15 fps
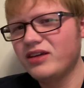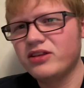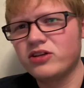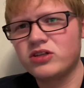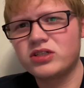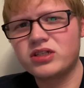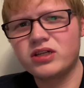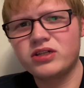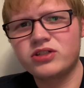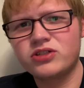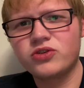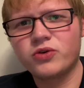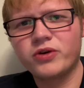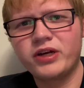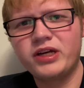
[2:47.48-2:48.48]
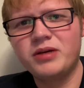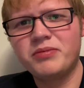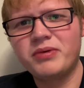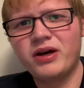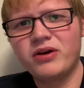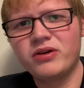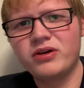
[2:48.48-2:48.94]
There's a story
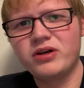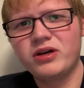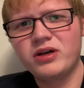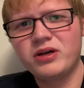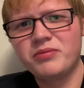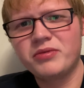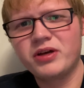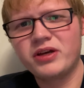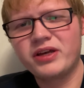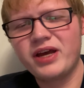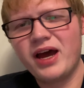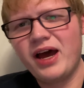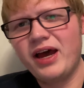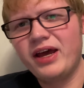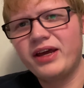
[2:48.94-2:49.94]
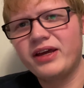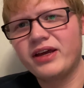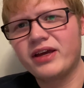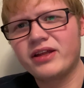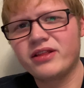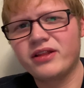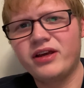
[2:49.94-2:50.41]
about a guy
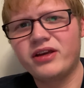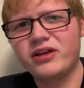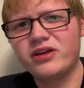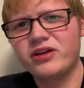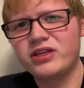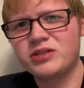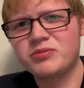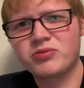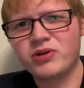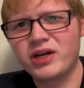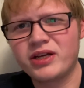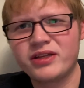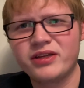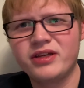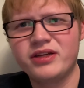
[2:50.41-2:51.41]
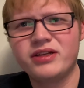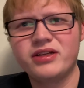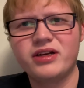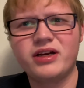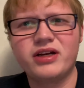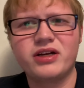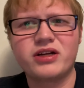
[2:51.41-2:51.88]
and, like, his pregnant
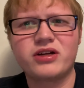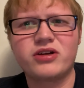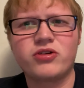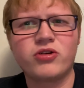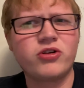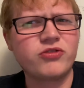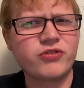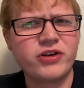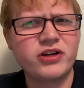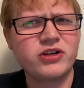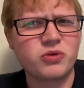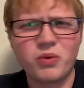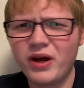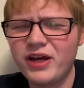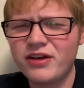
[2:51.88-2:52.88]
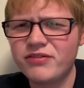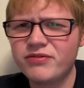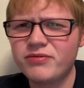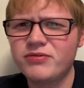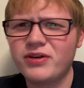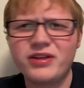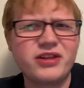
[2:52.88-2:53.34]
girlfriend or
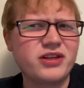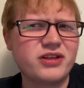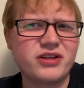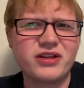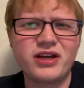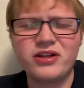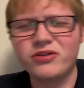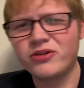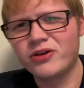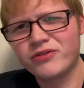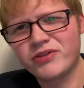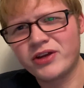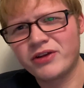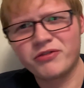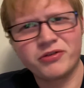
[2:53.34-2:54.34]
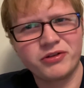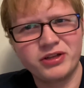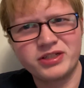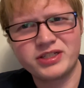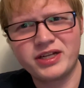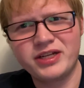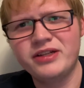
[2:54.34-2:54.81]
wife. I don't know if they ever really
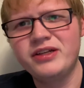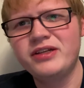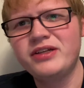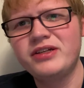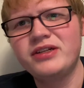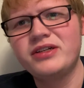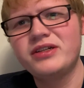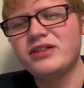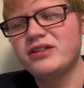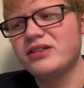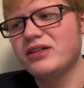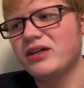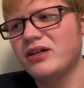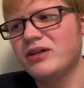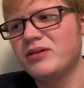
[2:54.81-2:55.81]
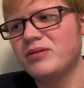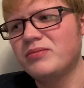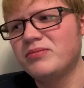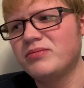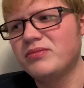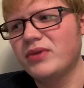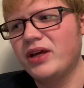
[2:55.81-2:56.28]
said.
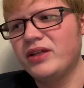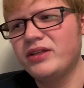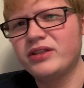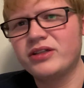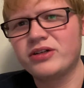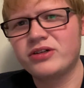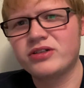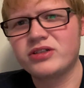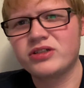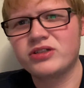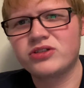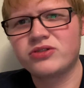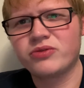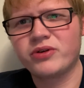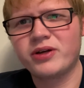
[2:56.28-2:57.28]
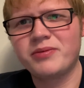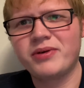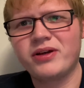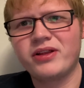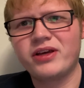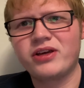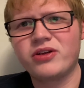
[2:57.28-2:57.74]
And then there's a story
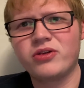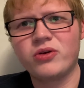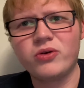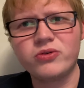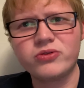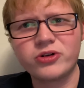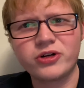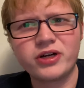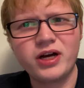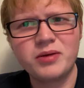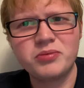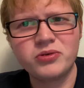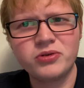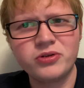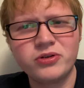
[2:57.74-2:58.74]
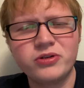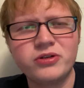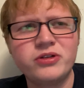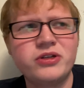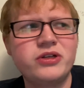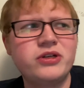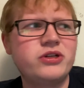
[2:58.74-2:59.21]
about, like, an older
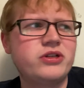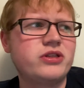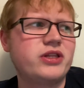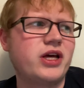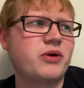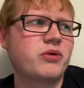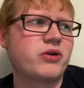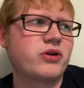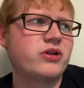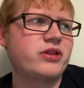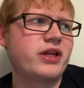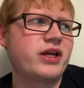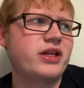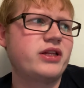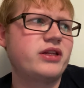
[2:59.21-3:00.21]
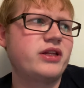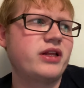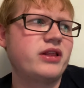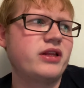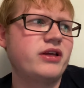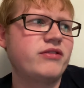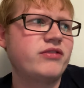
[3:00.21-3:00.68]
couple that
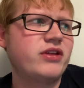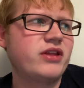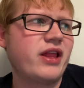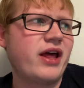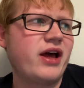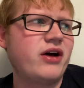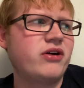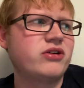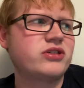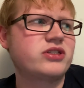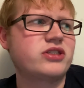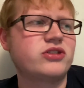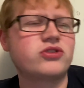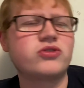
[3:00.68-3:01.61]
lived in the house. The